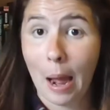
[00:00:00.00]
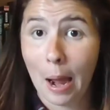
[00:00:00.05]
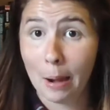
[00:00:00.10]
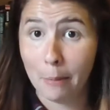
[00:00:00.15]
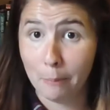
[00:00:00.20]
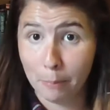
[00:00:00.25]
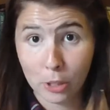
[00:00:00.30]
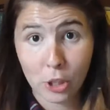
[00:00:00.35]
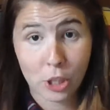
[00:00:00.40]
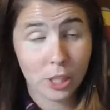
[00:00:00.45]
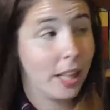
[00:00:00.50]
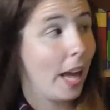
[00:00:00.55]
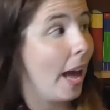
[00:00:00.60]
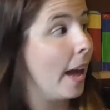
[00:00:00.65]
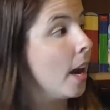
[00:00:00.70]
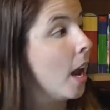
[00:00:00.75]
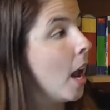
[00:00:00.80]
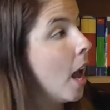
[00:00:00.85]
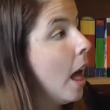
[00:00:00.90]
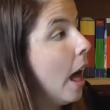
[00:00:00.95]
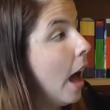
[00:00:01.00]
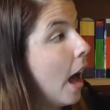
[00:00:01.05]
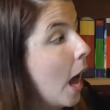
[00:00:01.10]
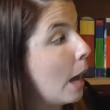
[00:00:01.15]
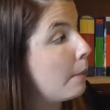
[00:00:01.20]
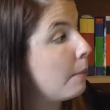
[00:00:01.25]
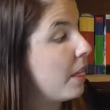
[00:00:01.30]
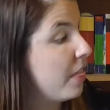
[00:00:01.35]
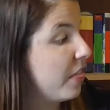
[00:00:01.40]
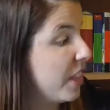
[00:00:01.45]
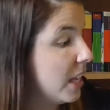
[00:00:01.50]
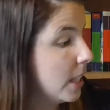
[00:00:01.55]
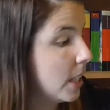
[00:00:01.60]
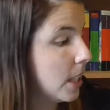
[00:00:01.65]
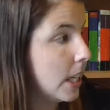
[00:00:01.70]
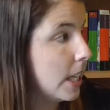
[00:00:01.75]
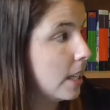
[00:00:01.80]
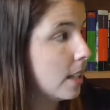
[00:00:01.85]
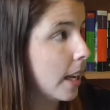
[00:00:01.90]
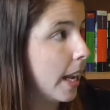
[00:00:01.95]
I butchered that.
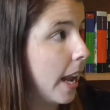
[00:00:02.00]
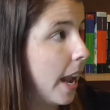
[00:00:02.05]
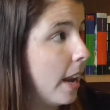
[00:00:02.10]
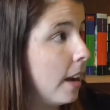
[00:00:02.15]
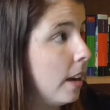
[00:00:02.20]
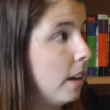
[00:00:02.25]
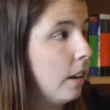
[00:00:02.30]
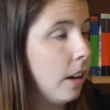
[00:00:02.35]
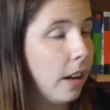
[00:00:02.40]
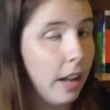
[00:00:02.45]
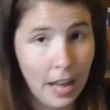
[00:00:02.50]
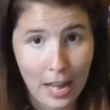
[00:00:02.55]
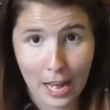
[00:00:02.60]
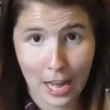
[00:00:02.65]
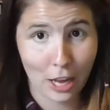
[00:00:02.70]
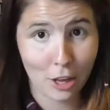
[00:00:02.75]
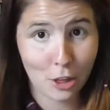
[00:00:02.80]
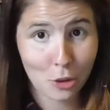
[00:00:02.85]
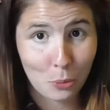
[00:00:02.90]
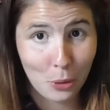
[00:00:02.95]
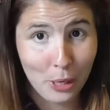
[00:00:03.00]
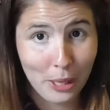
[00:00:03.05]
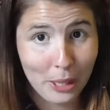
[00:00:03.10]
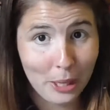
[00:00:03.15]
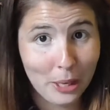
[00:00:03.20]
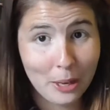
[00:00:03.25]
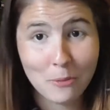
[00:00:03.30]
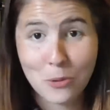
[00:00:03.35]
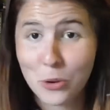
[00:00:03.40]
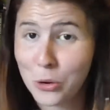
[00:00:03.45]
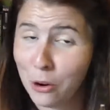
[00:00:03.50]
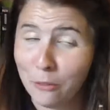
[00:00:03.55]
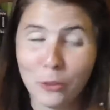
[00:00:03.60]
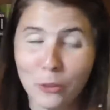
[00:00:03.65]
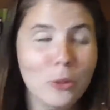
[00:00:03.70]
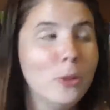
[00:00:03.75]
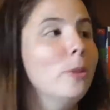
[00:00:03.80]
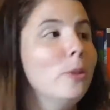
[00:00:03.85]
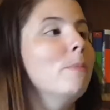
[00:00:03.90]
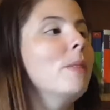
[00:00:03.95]
This is, again, a thriller
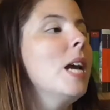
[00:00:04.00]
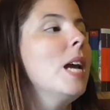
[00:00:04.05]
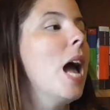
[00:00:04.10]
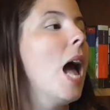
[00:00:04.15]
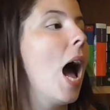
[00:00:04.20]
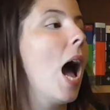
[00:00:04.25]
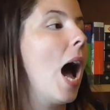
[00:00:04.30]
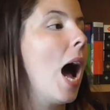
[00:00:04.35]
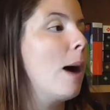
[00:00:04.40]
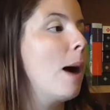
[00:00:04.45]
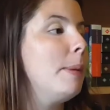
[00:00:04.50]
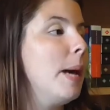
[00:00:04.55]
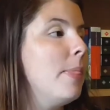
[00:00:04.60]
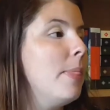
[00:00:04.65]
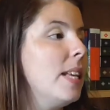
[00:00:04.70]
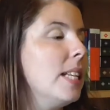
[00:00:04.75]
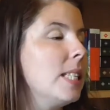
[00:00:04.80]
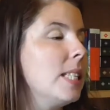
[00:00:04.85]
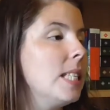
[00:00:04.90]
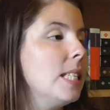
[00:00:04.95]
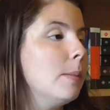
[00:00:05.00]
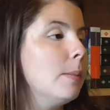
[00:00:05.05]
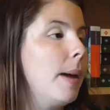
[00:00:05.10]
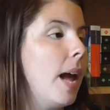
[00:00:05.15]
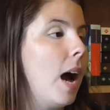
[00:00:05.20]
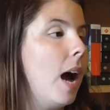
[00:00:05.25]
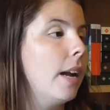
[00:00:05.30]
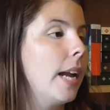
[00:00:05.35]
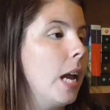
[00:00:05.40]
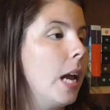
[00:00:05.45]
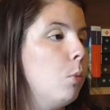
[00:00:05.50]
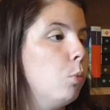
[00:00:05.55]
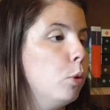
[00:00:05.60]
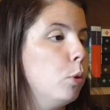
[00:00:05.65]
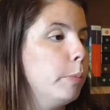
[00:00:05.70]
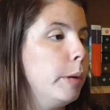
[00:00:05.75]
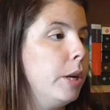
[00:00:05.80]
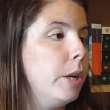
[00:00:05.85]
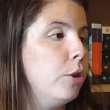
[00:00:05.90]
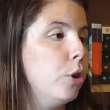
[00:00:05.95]
novel. And this is about a
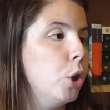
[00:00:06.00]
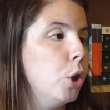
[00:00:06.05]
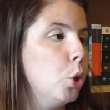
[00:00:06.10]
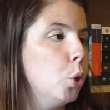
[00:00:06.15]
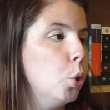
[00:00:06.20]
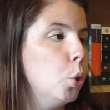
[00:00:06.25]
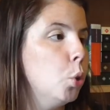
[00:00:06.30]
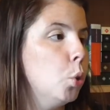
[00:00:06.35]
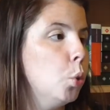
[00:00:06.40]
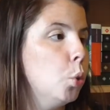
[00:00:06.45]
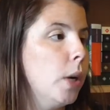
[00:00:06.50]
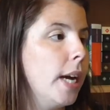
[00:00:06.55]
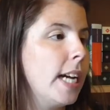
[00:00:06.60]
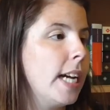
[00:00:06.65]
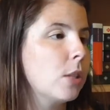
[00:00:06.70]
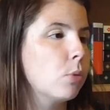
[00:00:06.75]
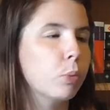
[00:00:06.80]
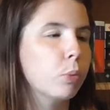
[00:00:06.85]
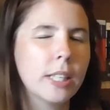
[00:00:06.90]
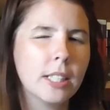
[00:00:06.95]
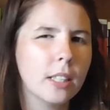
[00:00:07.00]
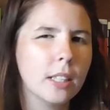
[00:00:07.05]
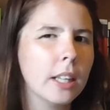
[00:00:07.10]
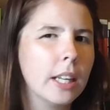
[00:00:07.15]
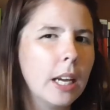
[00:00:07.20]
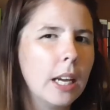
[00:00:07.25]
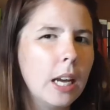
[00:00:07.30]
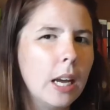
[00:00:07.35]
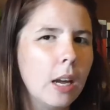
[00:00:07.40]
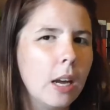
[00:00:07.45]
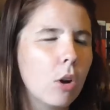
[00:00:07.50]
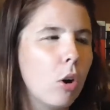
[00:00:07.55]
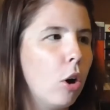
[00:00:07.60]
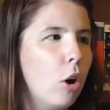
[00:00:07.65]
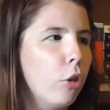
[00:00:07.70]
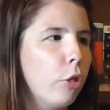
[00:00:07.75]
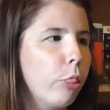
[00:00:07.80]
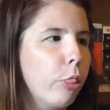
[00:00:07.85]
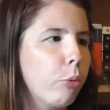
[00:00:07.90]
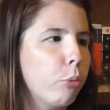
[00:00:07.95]
woman who has recently
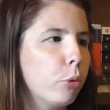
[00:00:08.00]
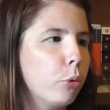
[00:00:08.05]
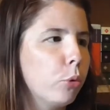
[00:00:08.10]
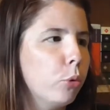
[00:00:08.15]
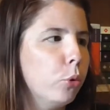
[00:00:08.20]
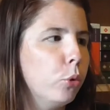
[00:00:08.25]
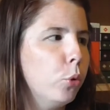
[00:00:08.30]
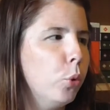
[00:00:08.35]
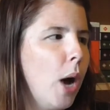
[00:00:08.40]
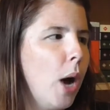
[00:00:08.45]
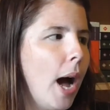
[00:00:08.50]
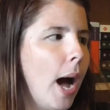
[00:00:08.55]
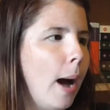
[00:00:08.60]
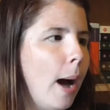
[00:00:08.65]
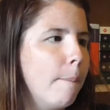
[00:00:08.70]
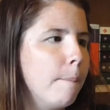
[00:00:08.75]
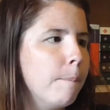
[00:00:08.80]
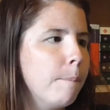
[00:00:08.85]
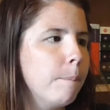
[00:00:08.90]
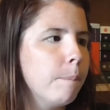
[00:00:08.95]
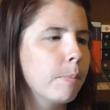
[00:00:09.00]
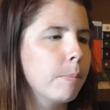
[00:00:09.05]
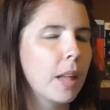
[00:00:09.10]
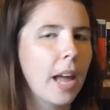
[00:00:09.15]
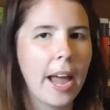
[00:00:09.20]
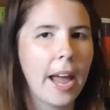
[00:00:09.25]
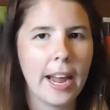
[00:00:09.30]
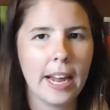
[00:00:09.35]
gone through a